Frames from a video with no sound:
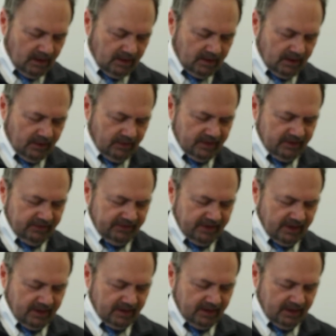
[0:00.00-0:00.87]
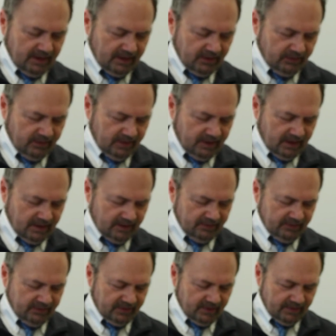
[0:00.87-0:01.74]
Now, in the second act, we
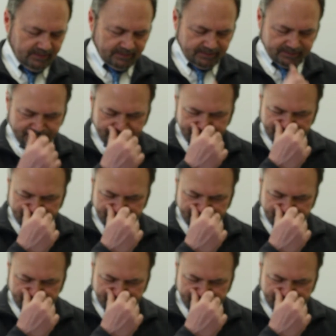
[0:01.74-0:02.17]
have some